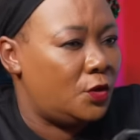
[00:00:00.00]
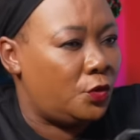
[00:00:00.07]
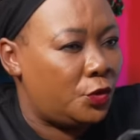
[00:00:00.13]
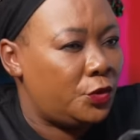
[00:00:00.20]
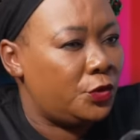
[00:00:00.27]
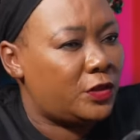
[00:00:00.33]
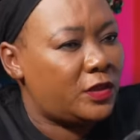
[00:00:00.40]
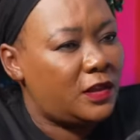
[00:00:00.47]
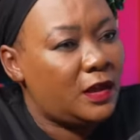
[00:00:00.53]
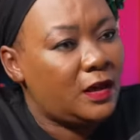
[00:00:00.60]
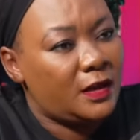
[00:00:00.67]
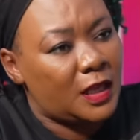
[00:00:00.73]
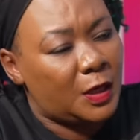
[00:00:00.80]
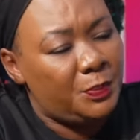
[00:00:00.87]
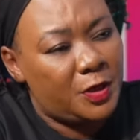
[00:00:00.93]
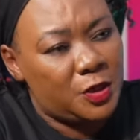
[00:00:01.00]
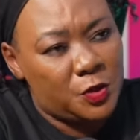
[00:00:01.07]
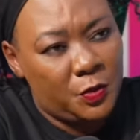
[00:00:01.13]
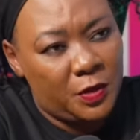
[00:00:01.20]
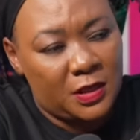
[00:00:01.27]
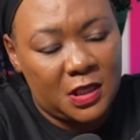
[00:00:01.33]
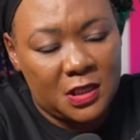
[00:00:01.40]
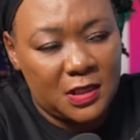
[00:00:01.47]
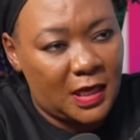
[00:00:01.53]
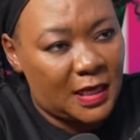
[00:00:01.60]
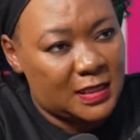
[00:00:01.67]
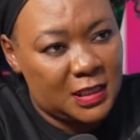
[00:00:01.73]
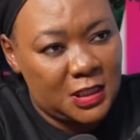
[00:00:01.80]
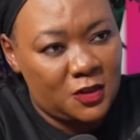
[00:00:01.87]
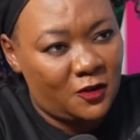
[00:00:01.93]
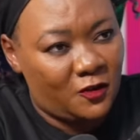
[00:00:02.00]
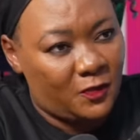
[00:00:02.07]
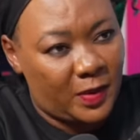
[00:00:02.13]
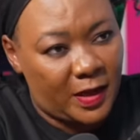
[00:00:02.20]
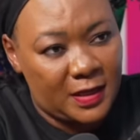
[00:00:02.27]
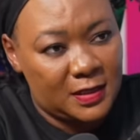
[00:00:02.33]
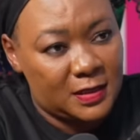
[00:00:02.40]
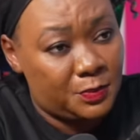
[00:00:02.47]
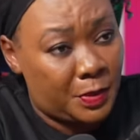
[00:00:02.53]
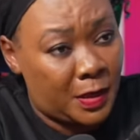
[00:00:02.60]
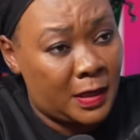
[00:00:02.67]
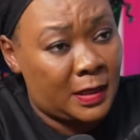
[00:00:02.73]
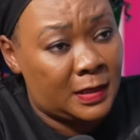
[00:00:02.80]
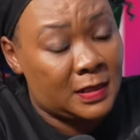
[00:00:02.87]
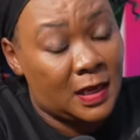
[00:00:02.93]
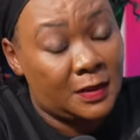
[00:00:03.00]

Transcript: Would you think that pursuing nationalization of mines, bank and,